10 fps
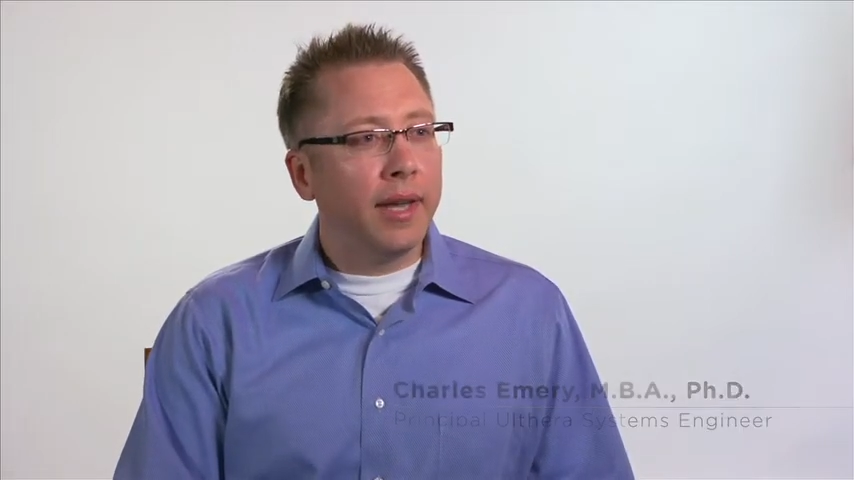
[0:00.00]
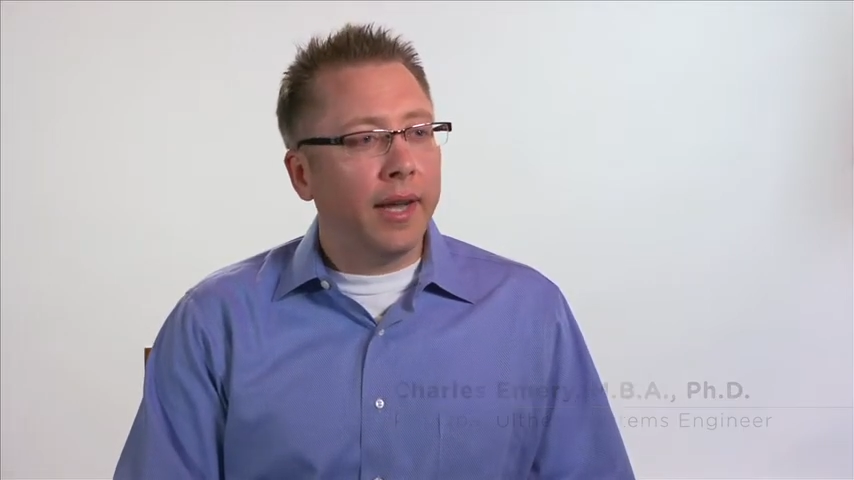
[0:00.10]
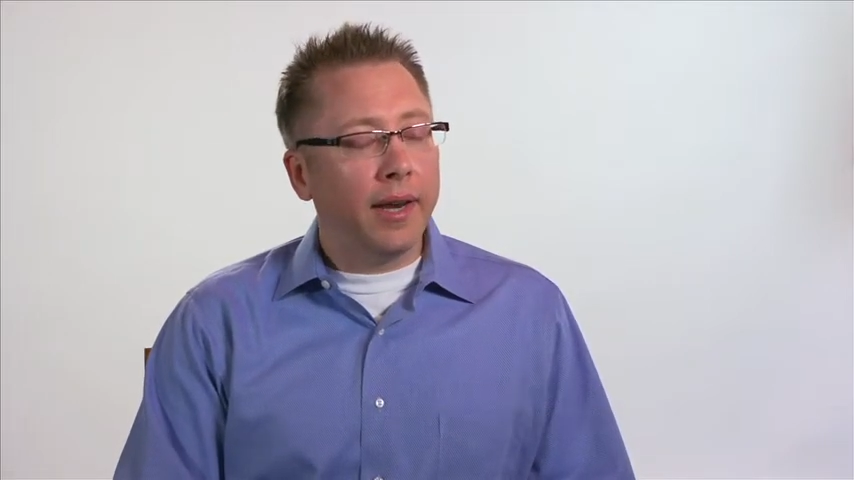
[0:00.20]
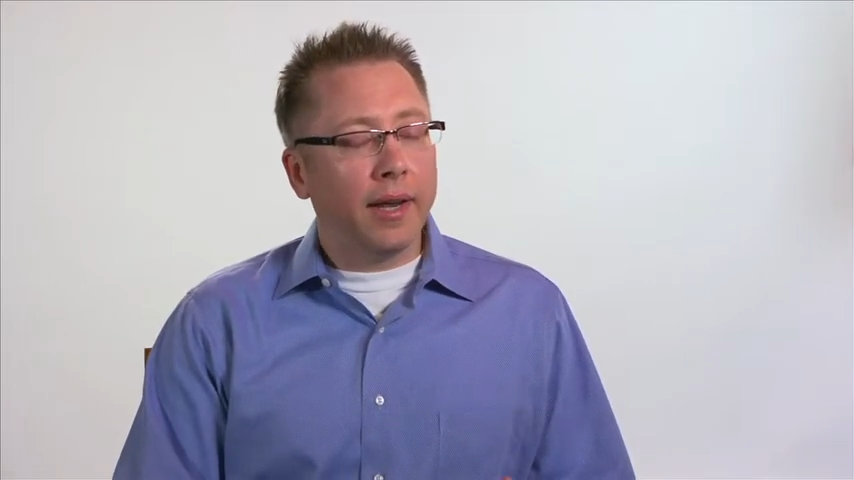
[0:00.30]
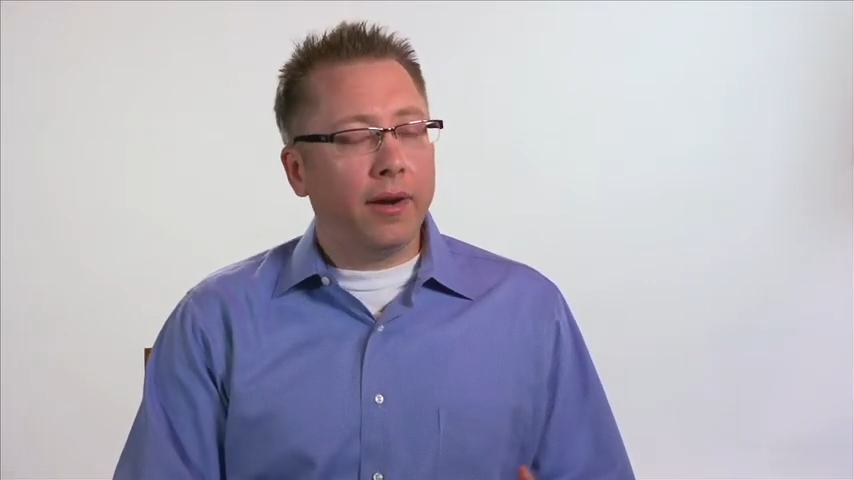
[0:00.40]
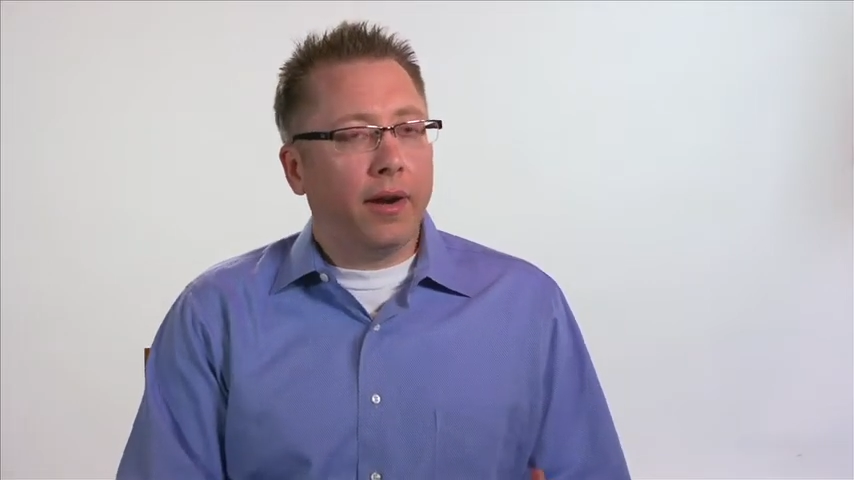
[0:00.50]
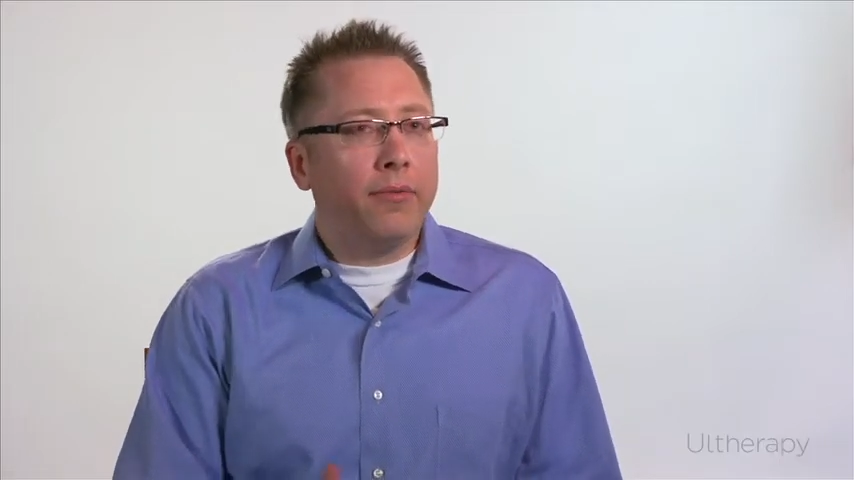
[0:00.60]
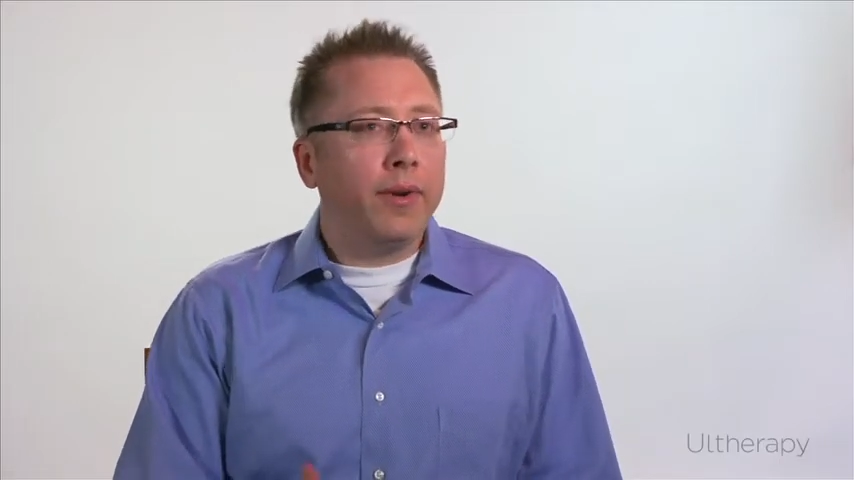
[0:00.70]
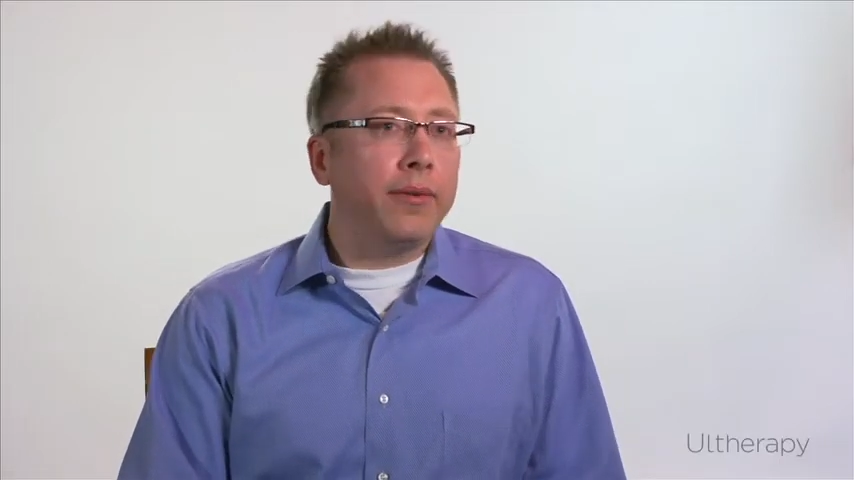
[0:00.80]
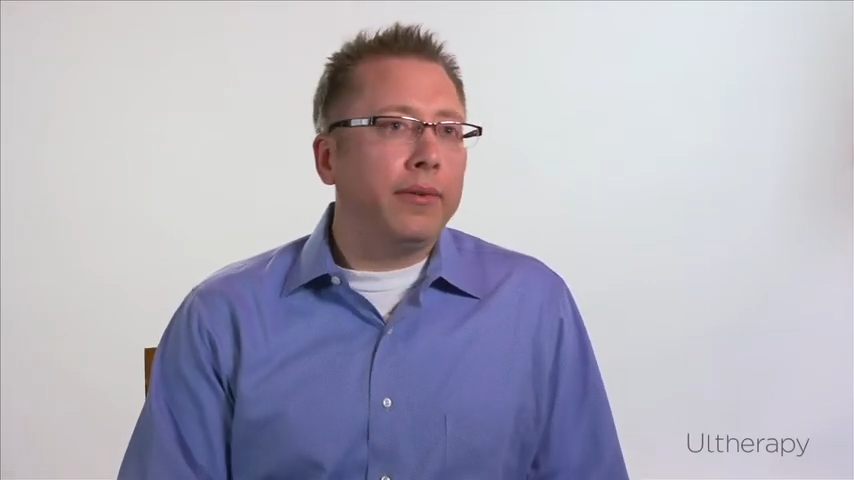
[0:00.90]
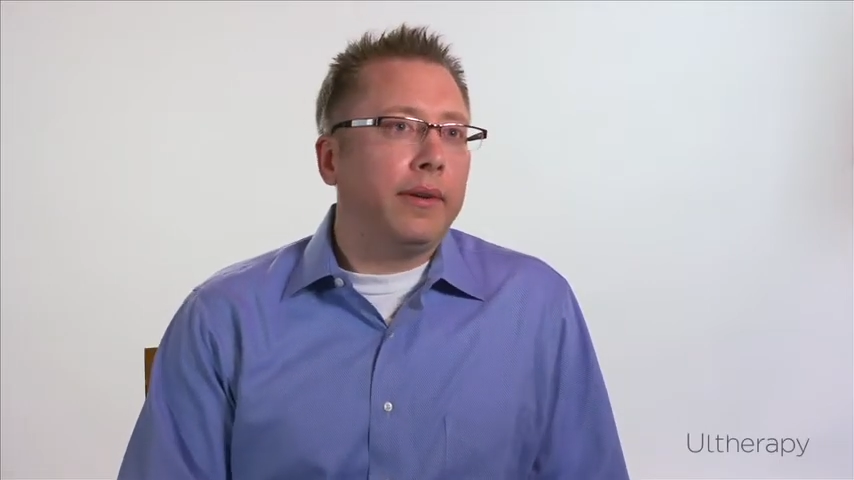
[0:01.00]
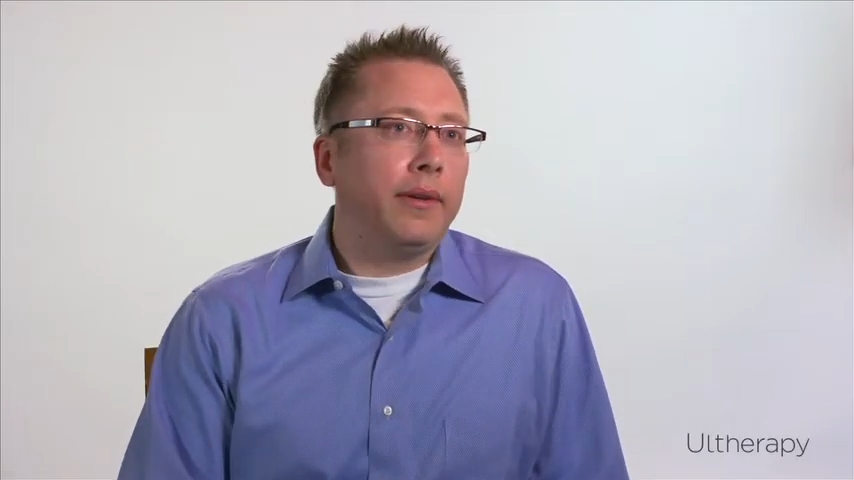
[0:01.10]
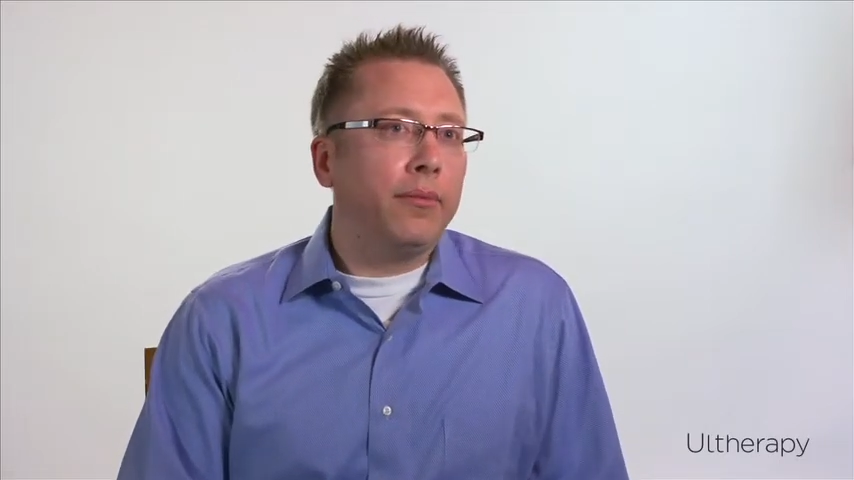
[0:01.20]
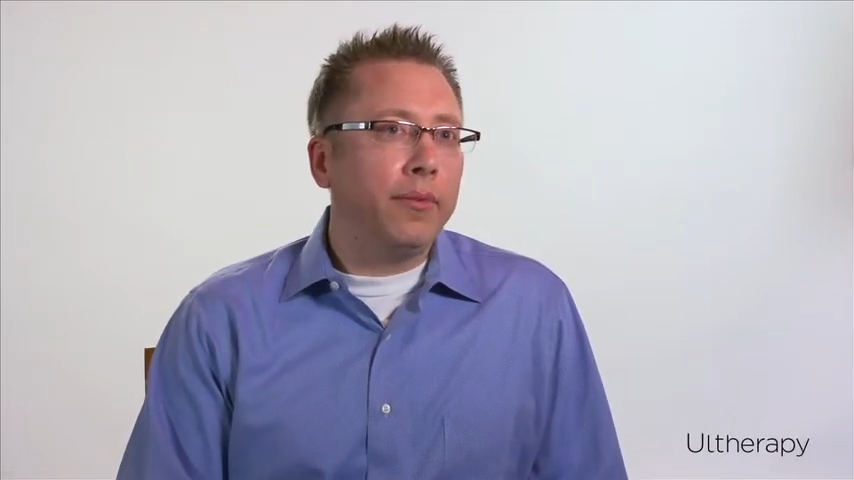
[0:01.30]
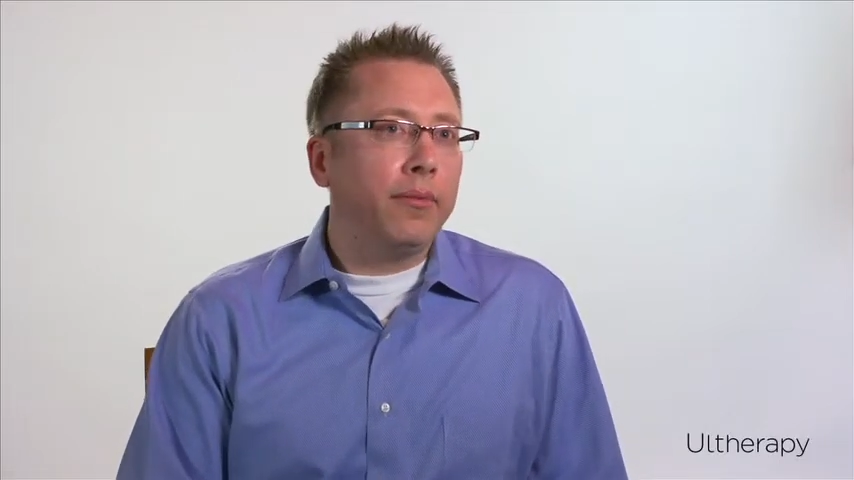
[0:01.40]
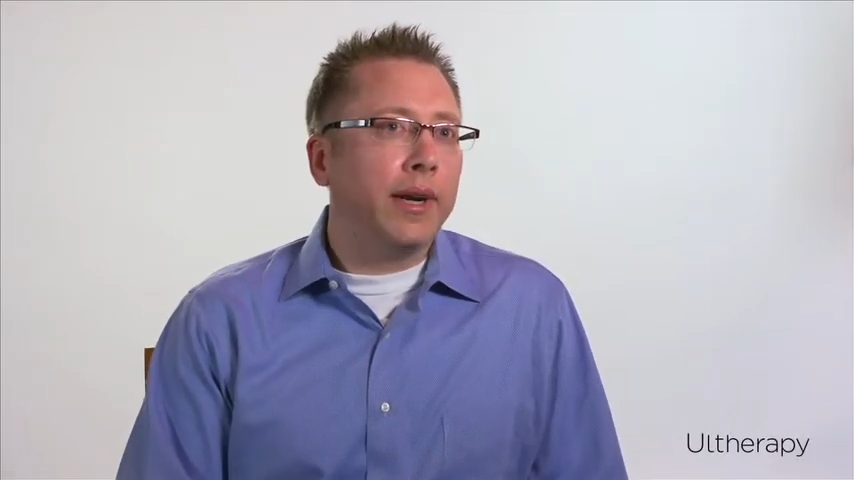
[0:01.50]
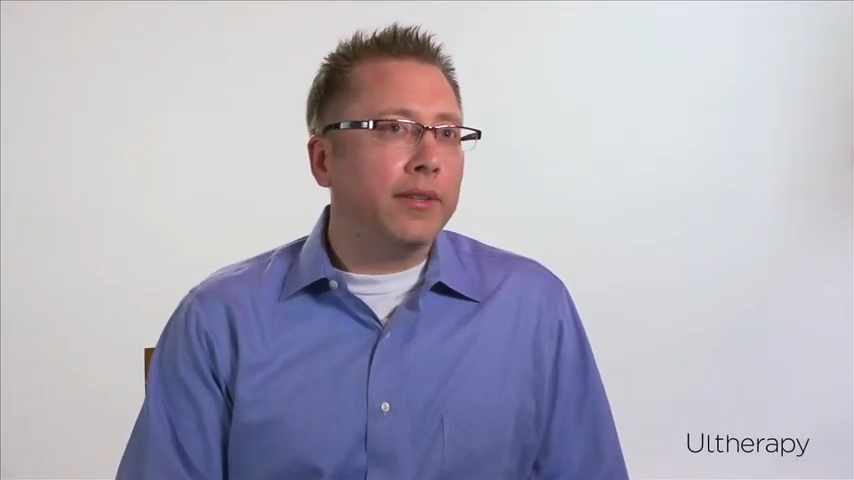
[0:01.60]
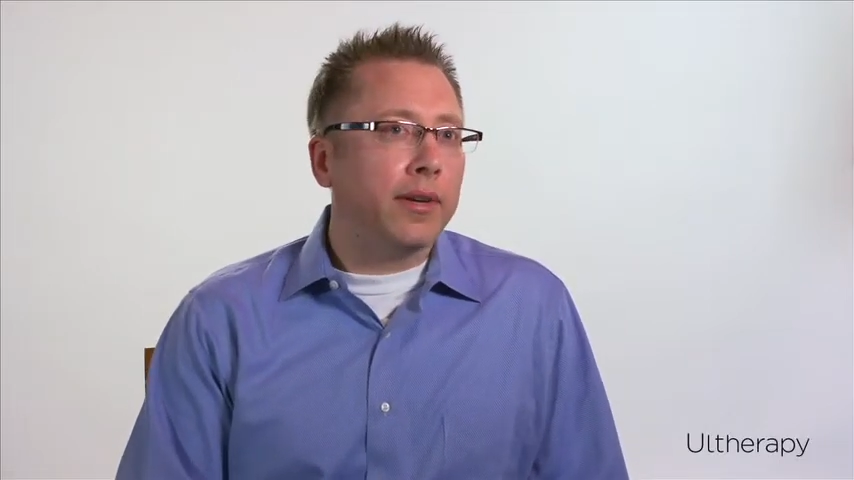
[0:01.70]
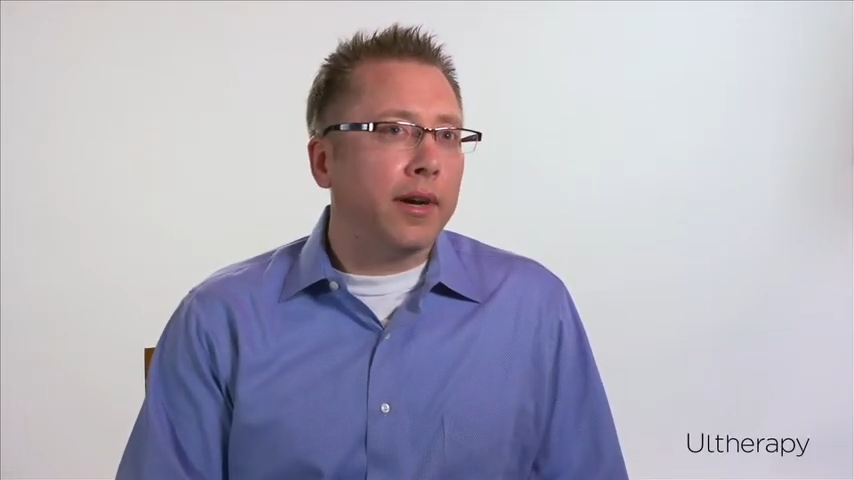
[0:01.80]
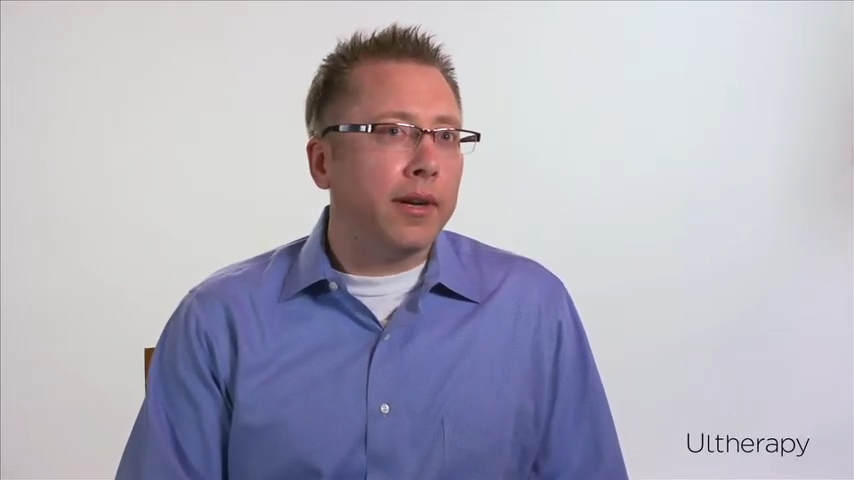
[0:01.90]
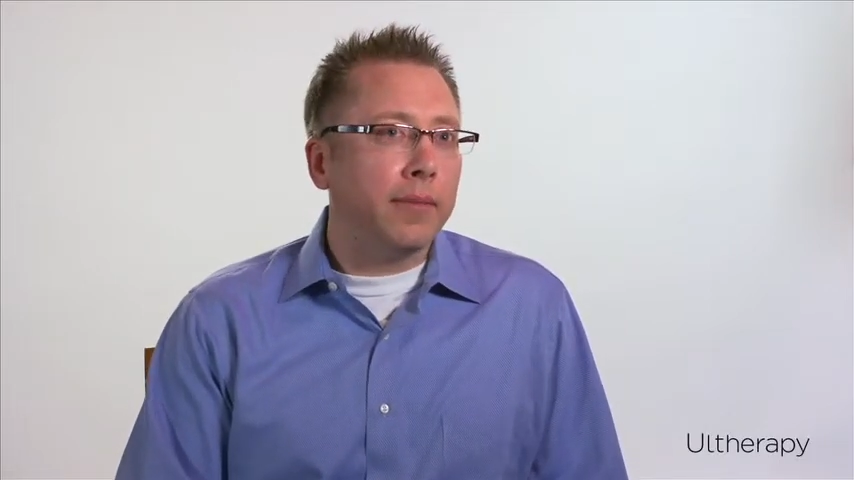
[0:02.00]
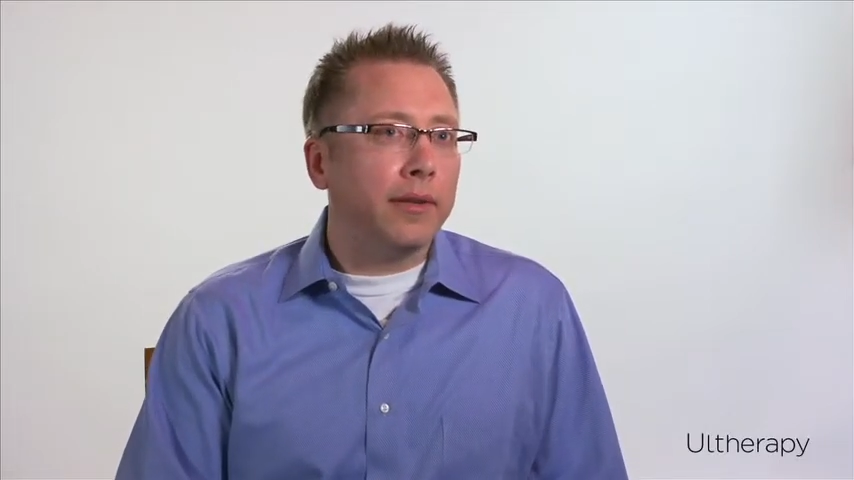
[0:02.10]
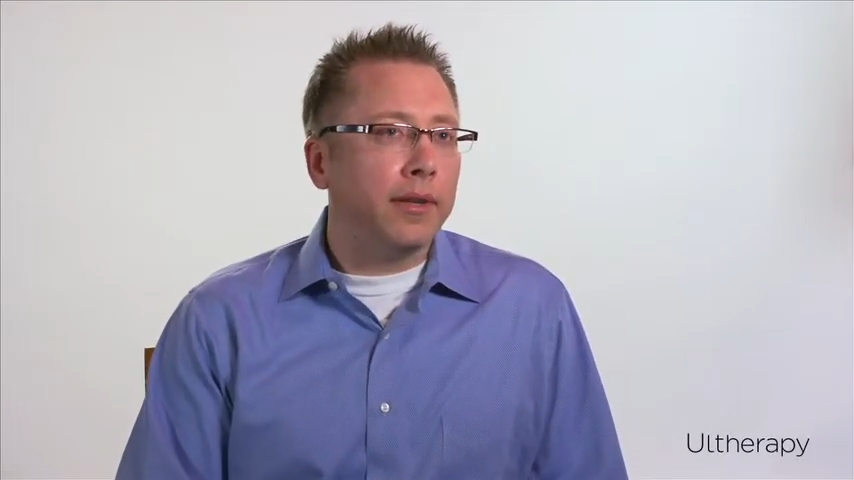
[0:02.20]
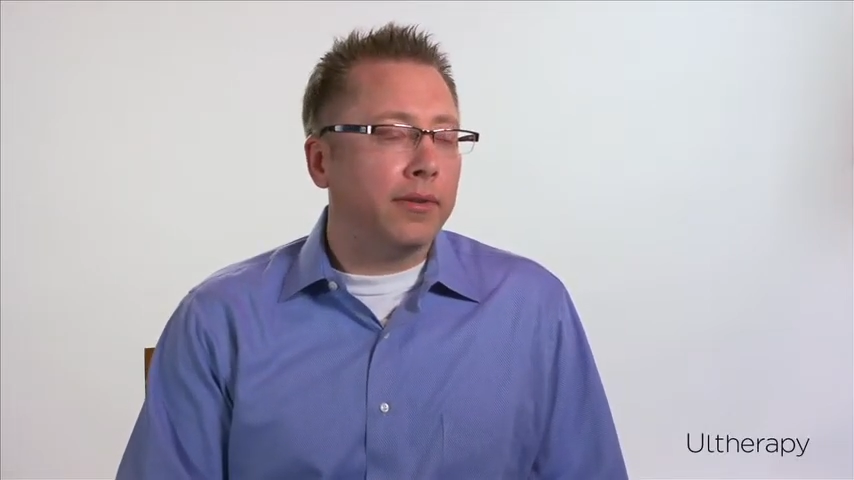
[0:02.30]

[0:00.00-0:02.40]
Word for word: And I, I, really, when I talk about